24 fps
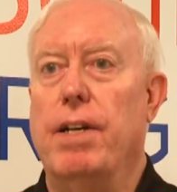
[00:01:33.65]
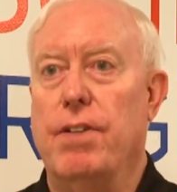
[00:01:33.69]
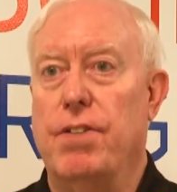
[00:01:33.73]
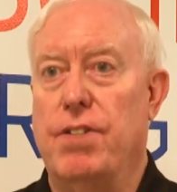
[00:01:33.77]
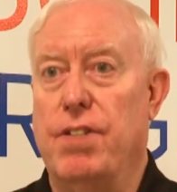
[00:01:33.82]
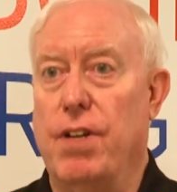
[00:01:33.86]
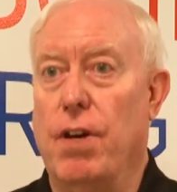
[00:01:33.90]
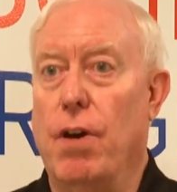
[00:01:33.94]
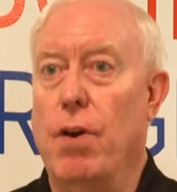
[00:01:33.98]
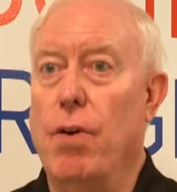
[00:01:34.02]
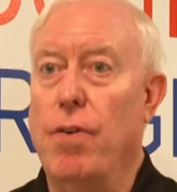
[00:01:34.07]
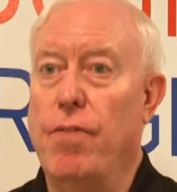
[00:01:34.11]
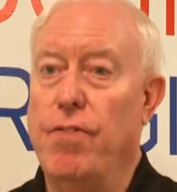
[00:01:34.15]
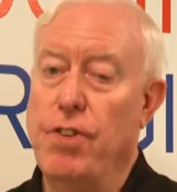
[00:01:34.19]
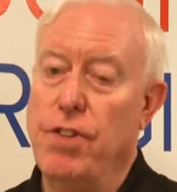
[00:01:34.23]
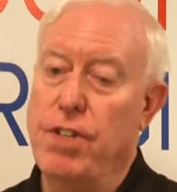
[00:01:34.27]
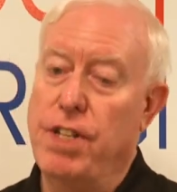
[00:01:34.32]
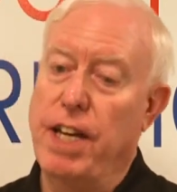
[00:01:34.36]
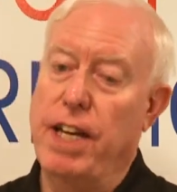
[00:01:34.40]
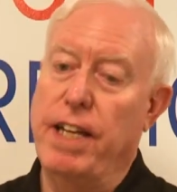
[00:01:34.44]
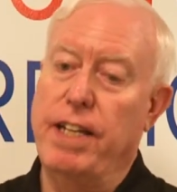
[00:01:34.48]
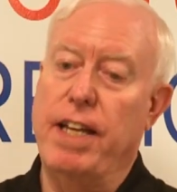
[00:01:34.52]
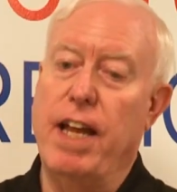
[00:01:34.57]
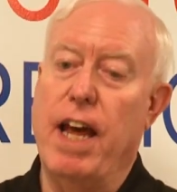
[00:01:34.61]
So if you
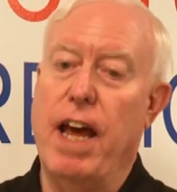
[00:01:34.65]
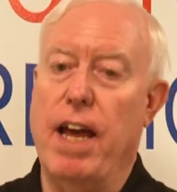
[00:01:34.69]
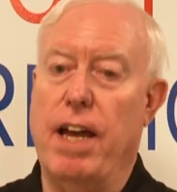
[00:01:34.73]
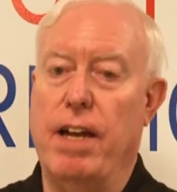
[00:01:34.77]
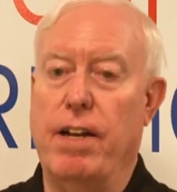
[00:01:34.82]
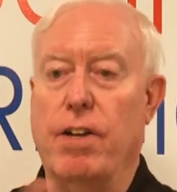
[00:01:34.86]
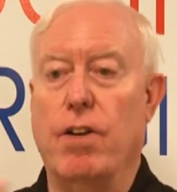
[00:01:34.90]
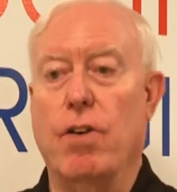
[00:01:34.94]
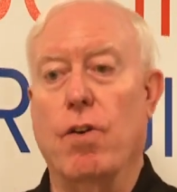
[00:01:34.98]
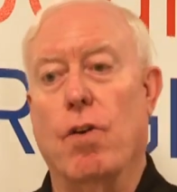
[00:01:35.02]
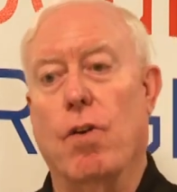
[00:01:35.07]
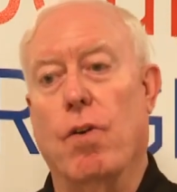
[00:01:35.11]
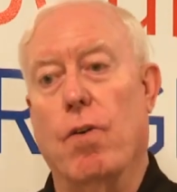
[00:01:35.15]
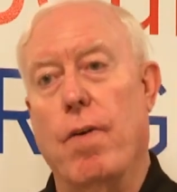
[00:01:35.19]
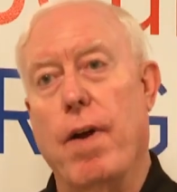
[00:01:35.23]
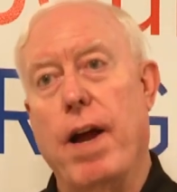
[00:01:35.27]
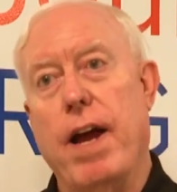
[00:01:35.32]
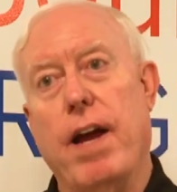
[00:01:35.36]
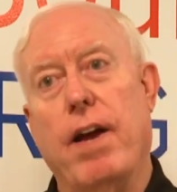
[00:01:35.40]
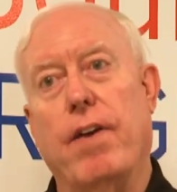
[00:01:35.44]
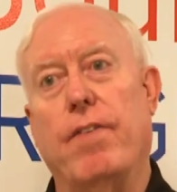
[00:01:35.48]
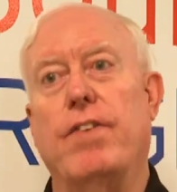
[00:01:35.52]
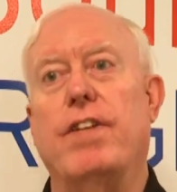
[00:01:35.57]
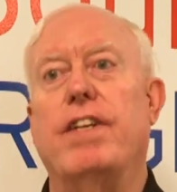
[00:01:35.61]
take that and go
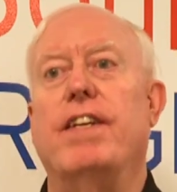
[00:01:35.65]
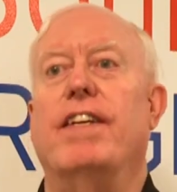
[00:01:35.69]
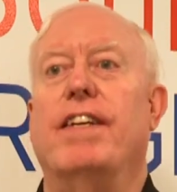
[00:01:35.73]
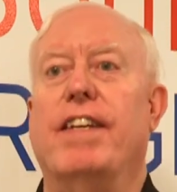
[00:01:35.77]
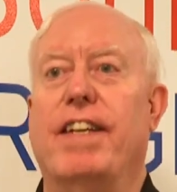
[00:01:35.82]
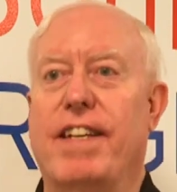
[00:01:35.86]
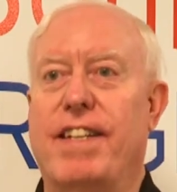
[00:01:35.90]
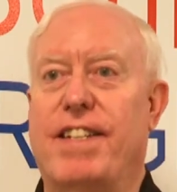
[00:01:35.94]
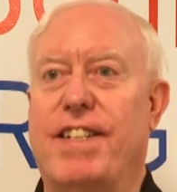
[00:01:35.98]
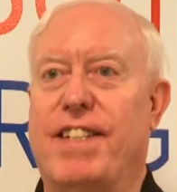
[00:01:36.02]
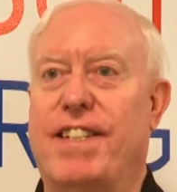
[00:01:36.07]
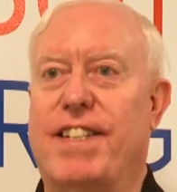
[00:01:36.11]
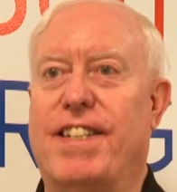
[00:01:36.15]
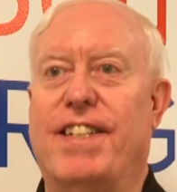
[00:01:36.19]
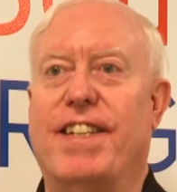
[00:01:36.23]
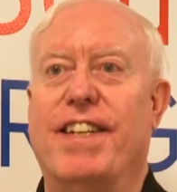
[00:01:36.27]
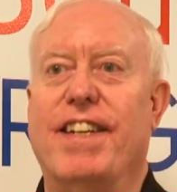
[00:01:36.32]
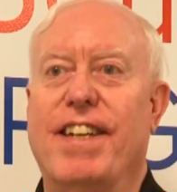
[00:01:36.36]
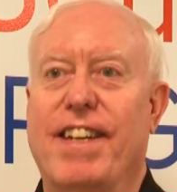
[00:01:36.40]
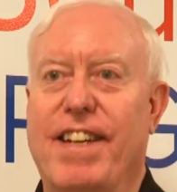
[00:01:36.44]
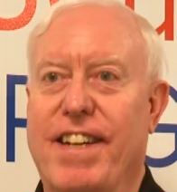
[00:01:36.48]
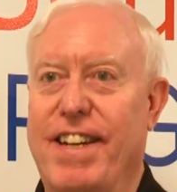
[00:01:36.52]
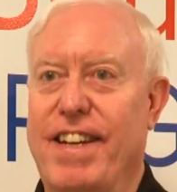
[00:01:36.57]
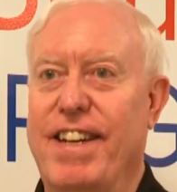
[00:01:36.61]
around, it's
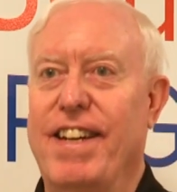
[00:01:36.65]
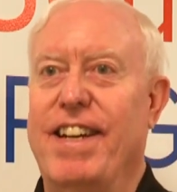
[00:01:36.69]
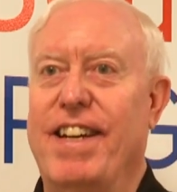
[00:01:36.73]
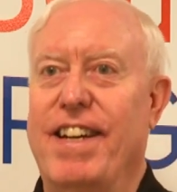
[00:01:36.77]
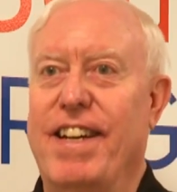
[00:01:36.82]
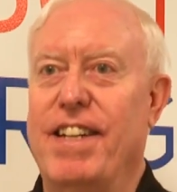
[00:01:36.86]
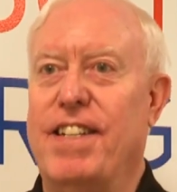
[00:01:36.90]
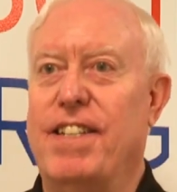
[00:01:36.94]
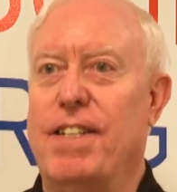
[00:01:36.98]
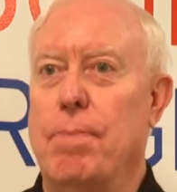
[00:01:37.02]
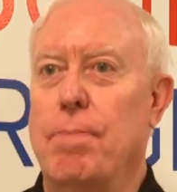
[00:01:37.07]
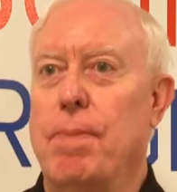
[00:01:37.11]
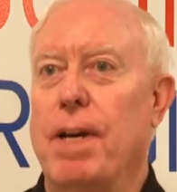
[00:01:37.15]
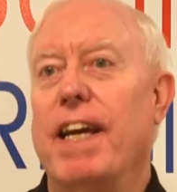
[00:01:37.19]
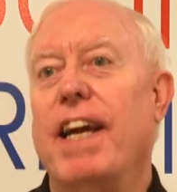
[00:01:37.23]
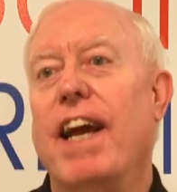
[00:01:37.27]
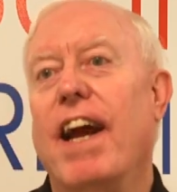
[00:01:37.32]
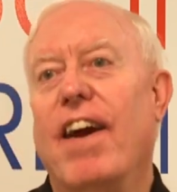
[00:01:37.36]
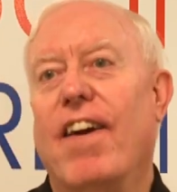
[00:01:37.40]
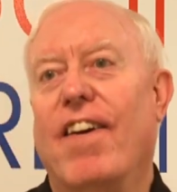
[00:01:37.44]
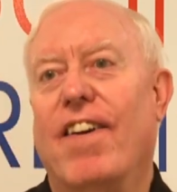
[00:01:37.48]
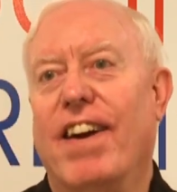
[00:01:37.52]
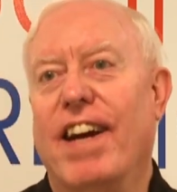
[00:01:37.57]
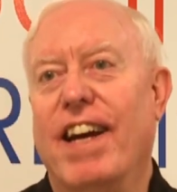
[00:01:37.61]
it's a big
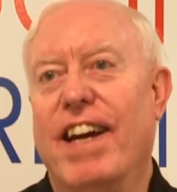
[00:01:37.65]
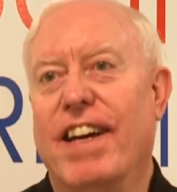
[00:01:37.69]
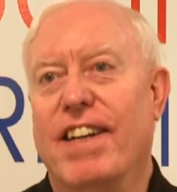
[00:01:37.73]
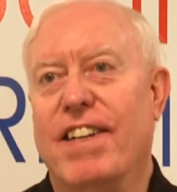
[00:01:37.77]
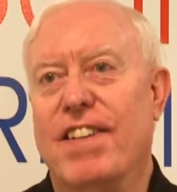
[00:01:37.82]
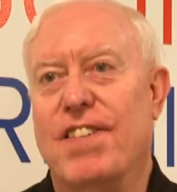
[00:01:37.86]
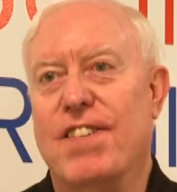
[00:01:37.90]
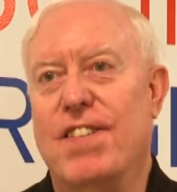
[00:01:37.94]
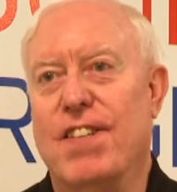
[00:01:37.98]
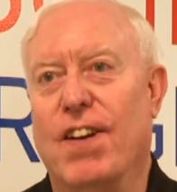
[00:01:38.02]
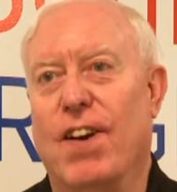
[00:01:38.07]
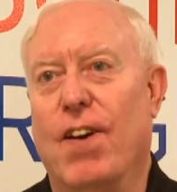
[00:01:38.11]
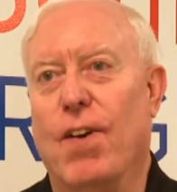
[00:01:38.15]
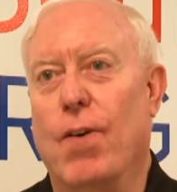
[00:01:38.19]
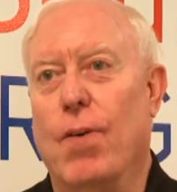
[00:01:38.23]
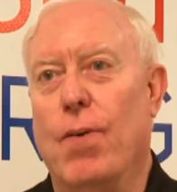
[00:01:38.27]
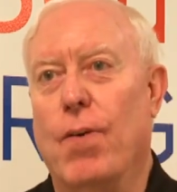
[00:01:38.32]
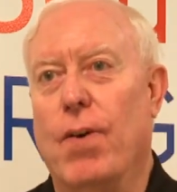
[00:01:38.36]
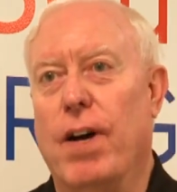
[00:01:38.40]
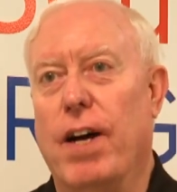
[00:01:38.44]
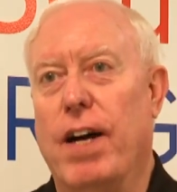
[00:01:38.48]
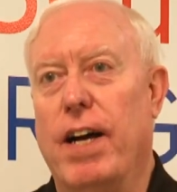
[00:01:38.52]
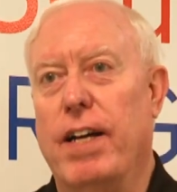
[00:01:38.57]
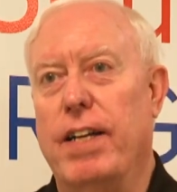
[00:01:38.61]
area,
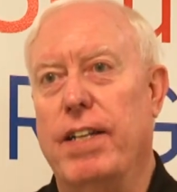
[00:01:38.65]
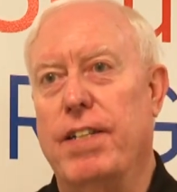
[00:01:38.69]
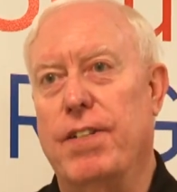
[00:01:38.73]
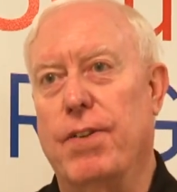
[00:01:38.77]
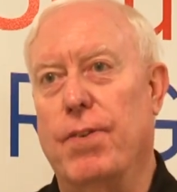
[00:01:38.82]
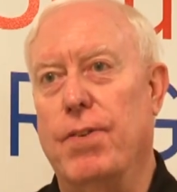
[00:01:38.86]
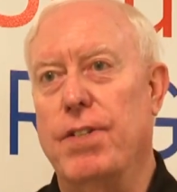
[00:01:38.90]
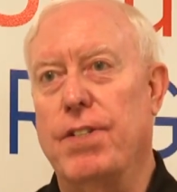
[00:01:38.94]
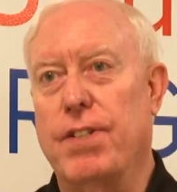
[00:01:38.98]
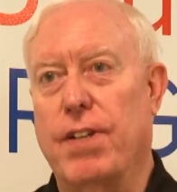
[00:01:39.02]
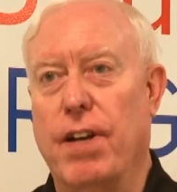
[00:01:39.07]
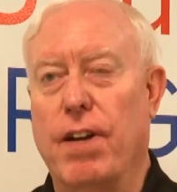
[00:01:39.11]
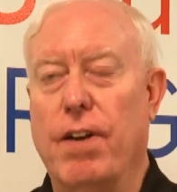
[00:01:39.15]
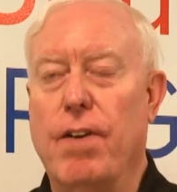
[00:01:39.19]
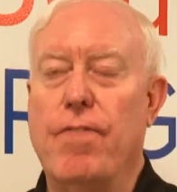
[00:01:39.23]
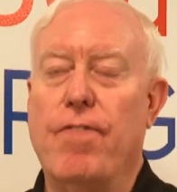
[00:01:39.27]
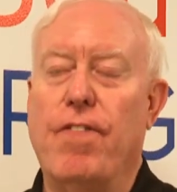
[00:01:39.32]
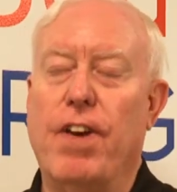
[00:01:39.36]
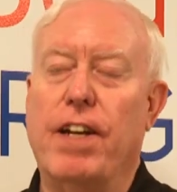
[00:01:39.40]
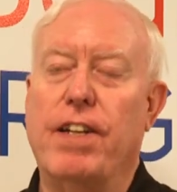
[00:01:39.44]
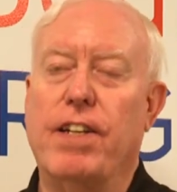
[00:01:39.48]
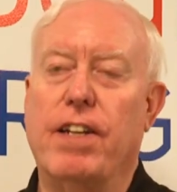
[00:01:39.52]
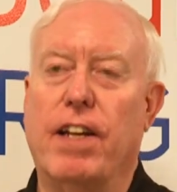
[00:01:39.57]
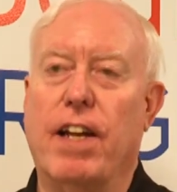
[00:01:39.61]
so uh, so it's going to
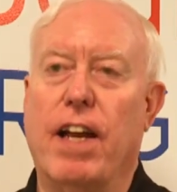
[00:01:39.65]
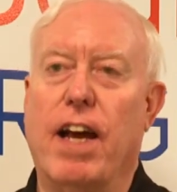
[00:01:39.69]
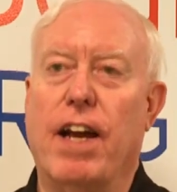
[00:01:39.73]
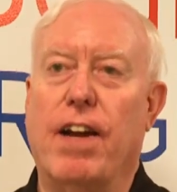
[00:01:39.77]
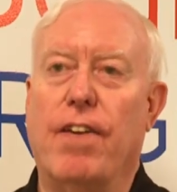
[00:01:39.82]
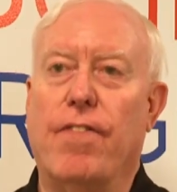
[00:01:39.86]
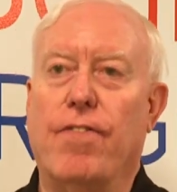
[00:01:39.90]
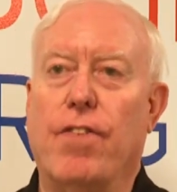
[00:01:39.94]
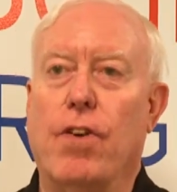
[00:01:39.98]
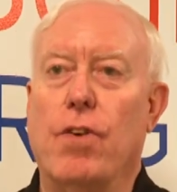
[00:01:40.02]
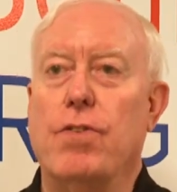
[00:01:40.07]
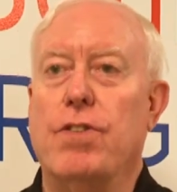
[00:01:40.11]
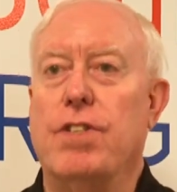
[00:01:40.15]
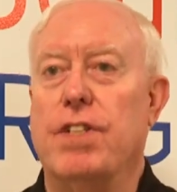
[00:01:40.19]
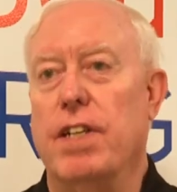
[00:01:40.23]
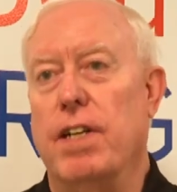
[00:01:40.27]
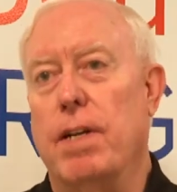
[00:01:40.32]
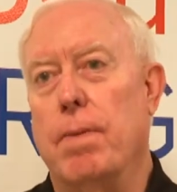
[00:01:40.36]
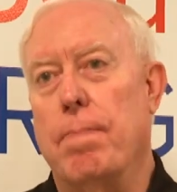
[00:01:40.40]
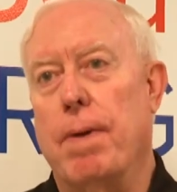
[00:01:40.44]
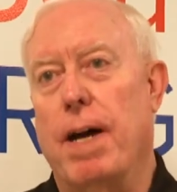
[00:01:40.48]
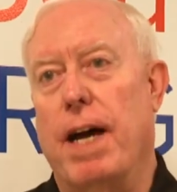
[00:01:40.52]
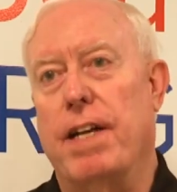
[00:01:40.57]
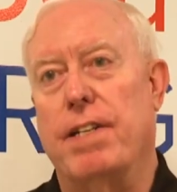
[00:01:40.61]
affect a lot of folks
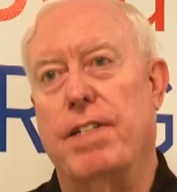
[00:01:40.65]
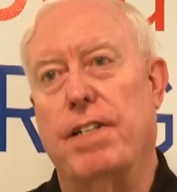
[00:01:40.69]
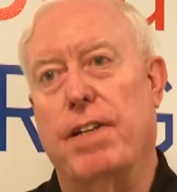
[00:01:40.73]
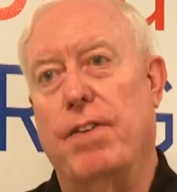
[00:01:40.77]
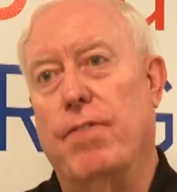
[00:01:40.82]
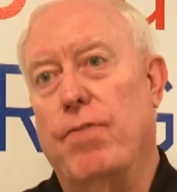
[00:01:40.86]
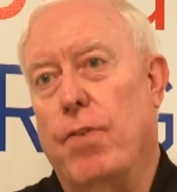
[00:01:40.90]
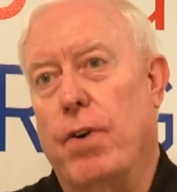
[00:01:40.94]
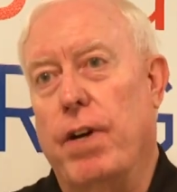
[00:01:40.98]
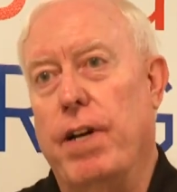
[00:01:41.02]
in a positive